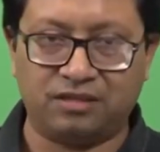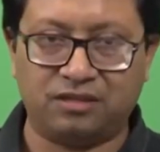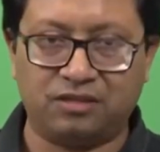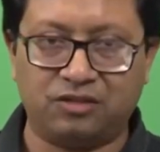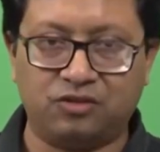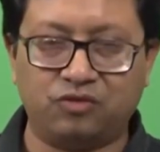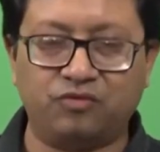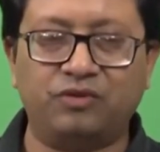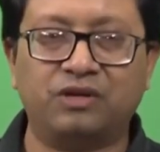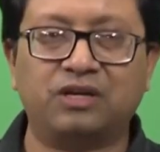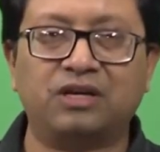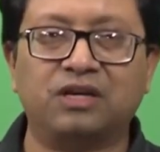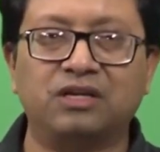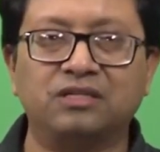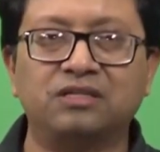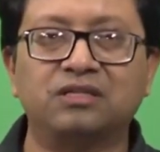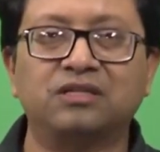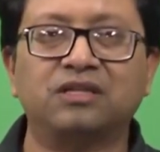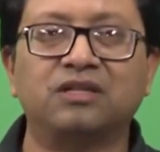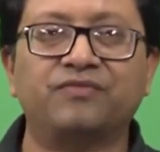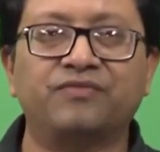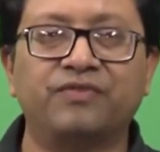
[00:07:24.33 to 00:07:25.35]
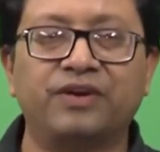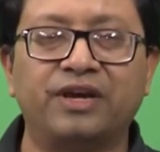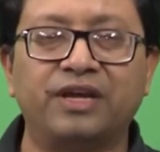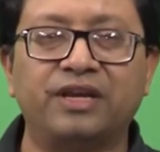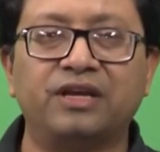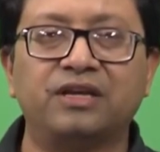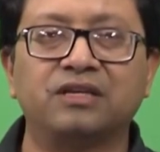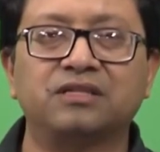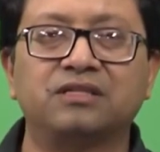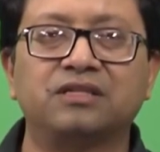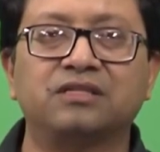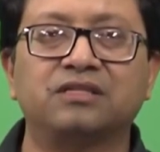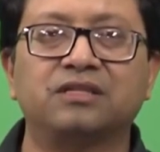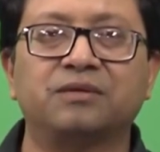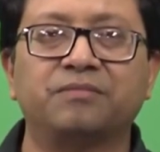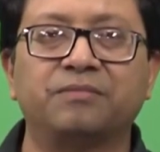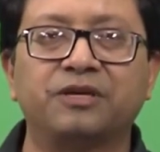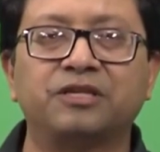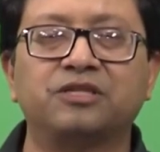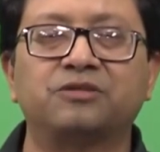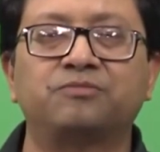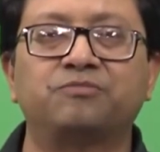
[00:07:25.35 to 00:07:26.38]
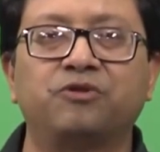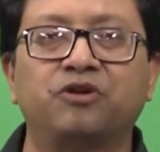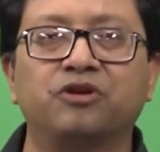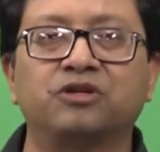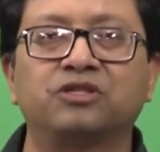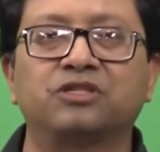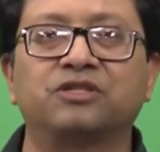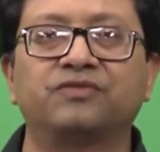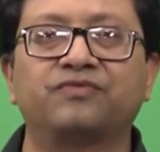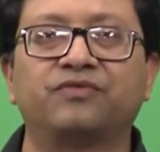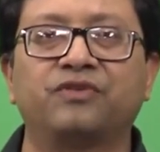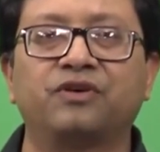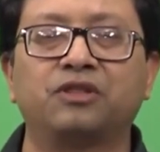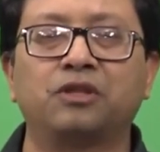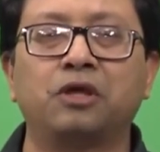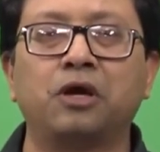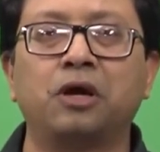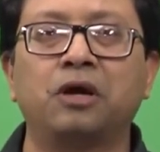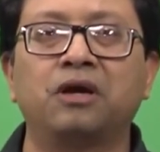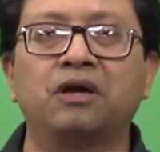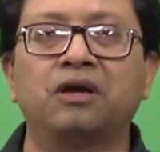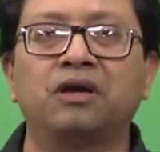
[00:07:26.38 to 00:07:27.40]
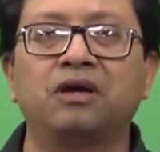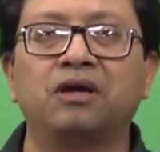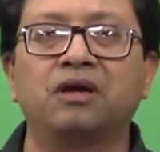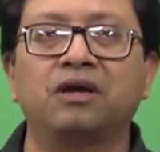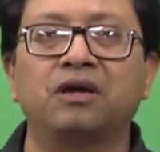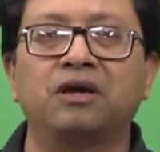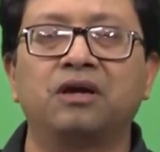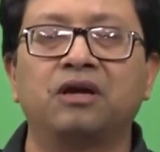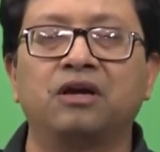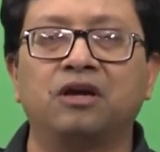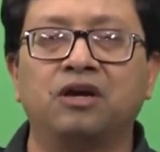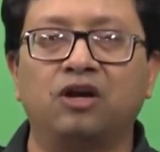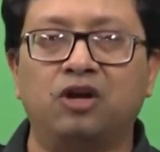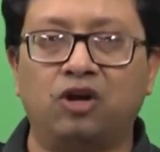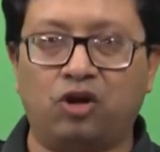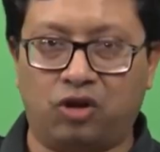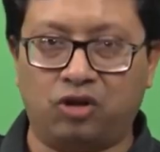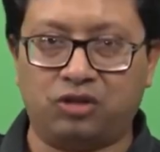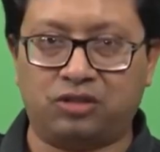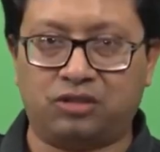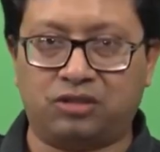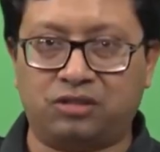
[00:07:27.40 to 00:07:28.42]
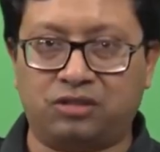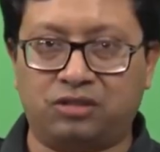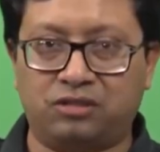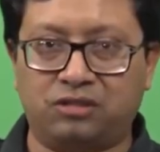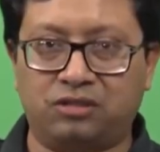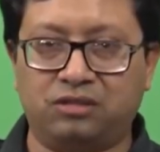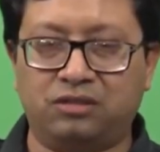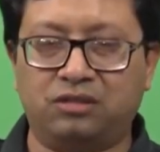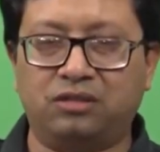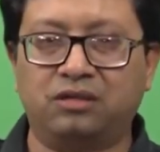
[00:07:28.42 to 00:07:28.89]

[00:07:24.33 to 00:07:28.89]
So, we will consider the variance as the best proxy for the loss,